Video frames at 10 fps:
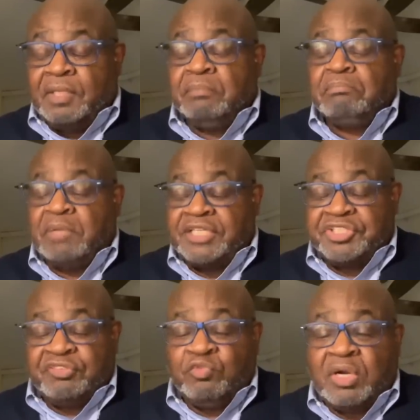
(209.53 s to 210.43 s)
Much
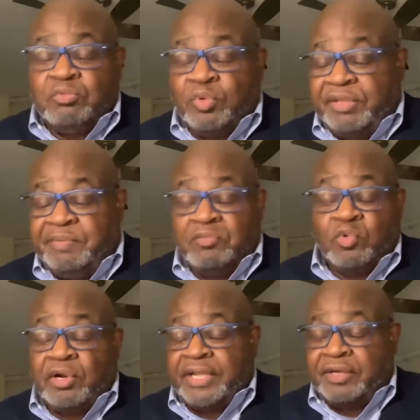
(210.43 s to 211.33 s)
of what we've been
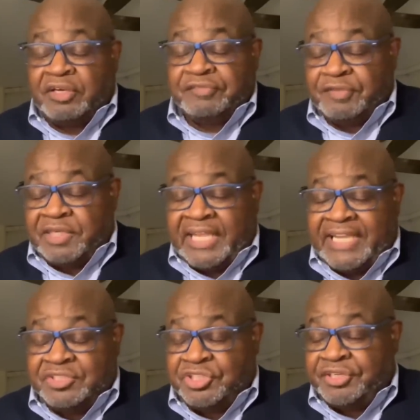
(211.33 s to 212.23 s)
working on for the
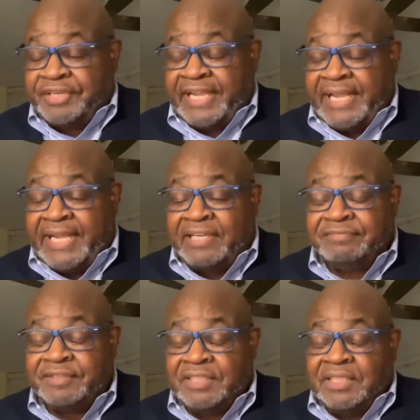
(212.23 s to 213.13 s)
last year and a
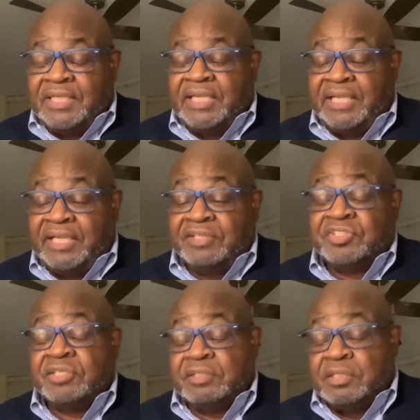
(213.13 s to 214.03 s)
half
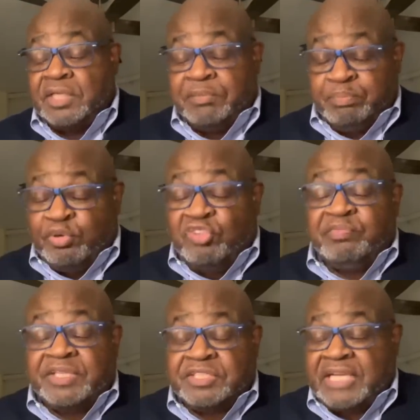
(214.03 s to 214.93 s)
is
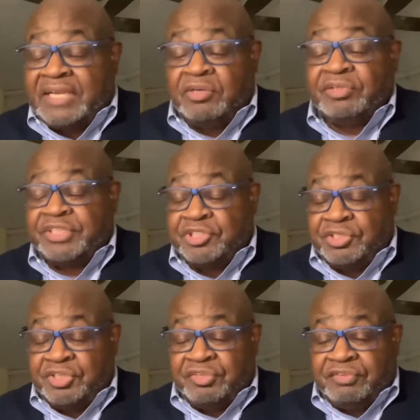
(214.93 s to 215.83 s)
improvements not only to
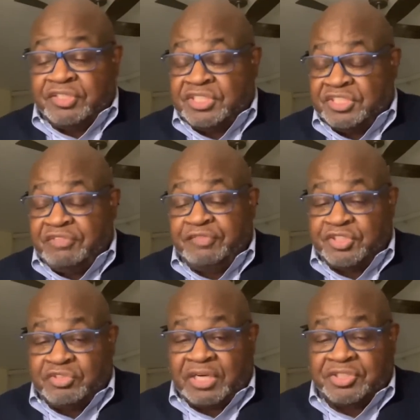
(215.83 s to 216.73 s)
the university's
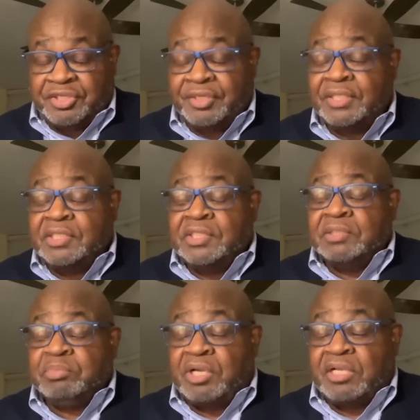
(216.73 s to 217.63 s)
infrastructure, but